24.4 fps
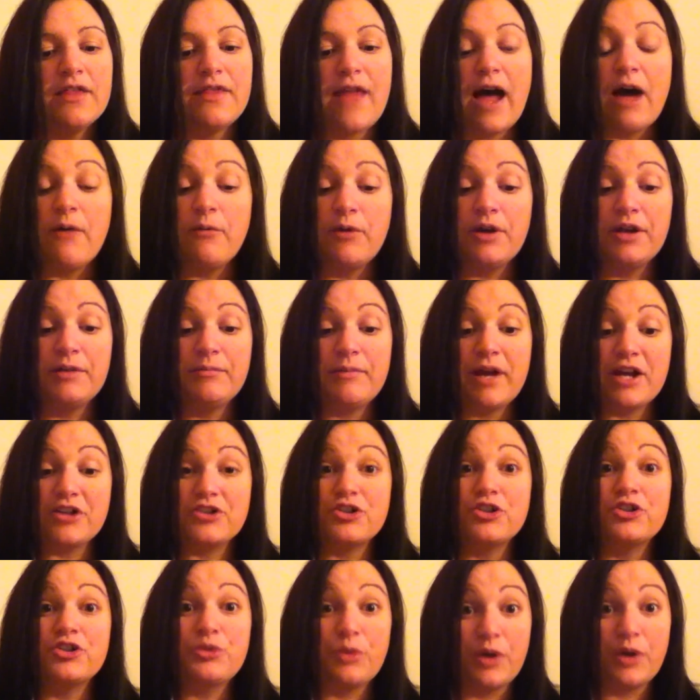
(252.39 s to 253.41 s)
That one
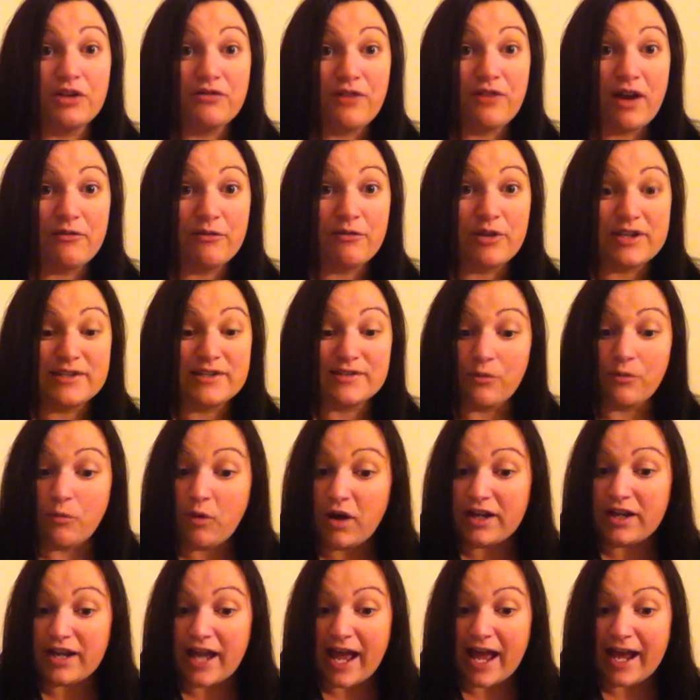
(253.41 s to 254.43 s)
measured 25 weeks and
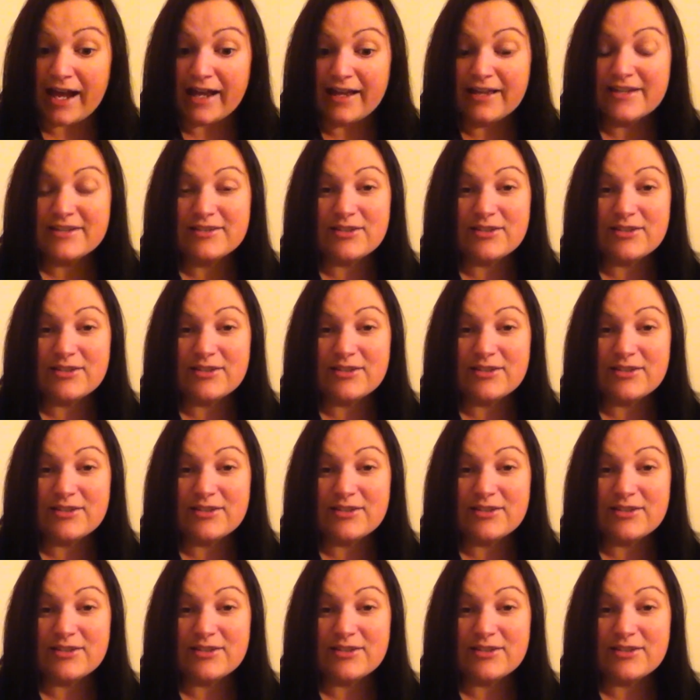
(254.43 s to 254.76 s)
1 day.